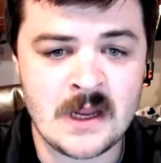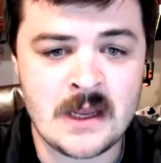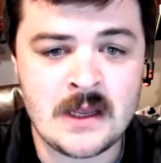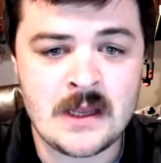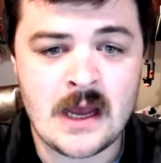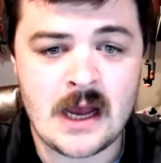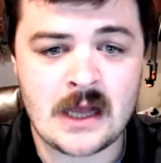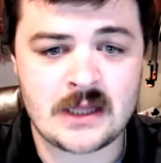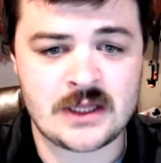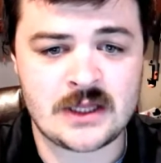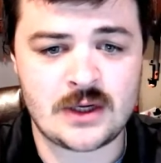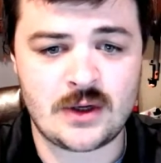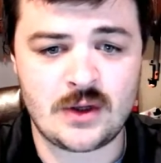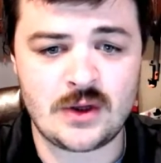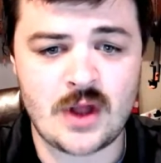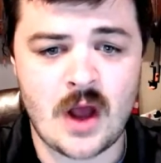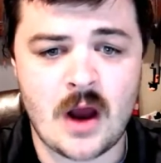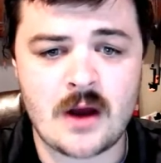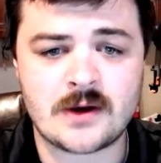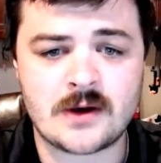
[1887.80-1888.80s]
A
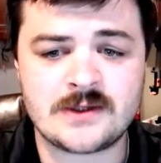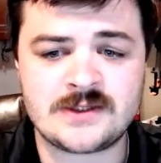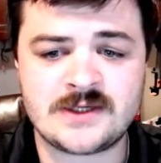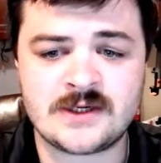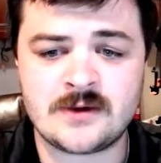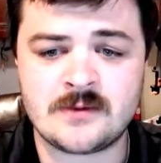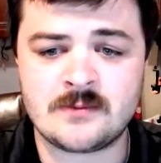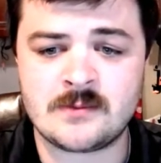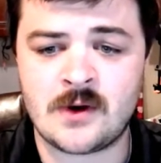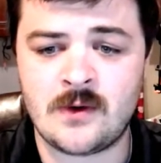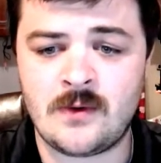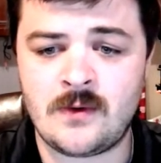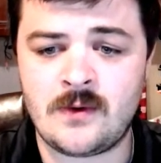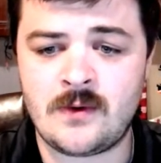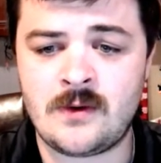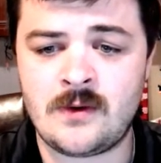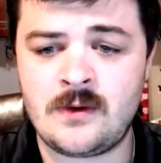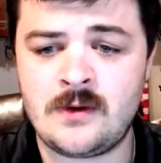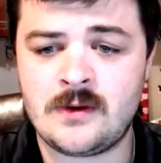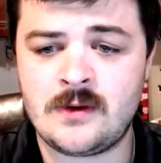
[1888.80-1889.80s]
little longer term
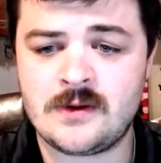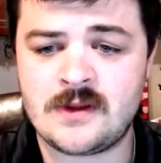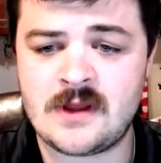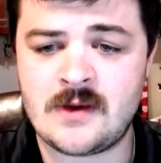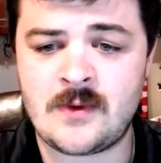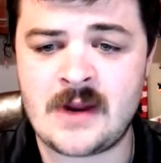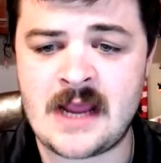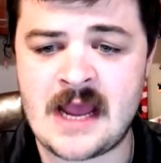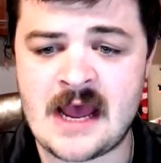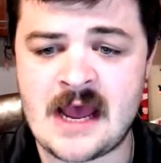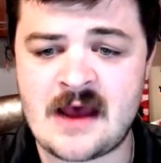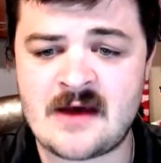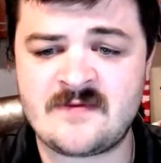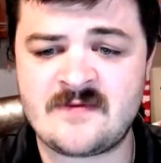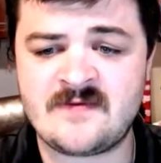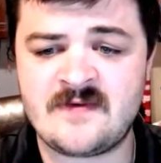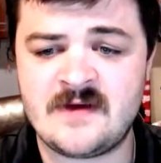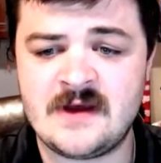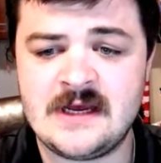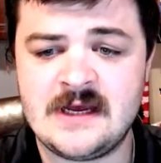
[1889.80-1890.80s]
goal that we
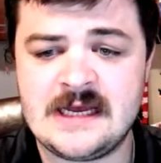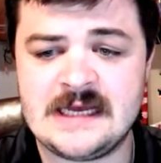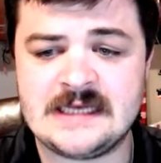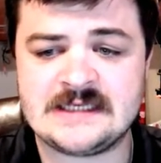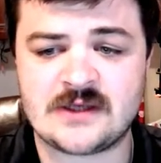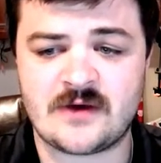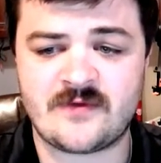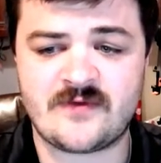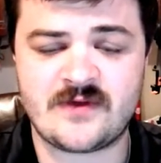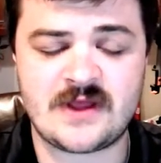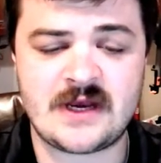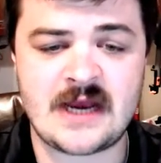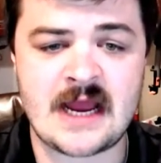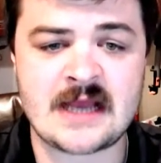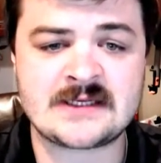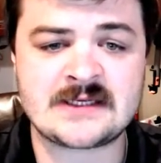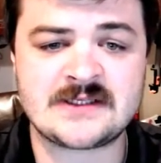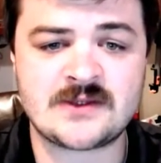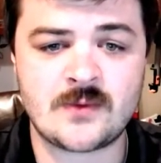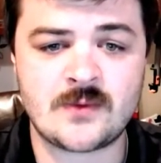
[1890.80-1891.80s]
have is over the
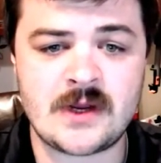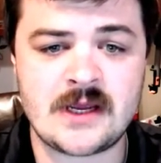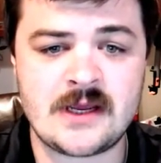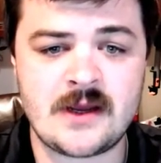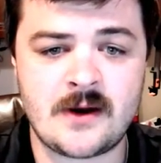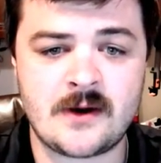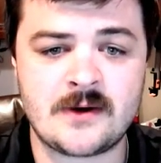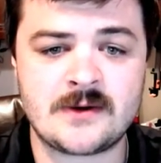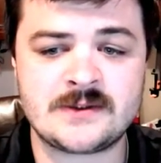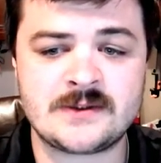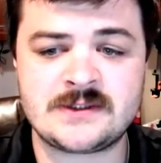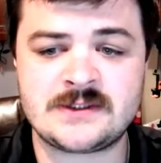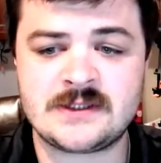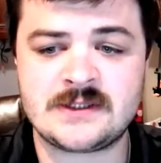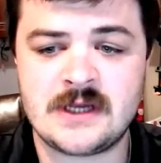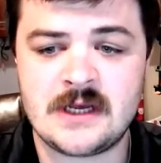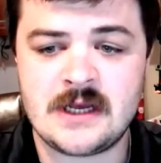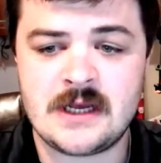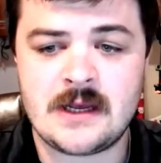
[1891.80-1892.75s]
next 3 years,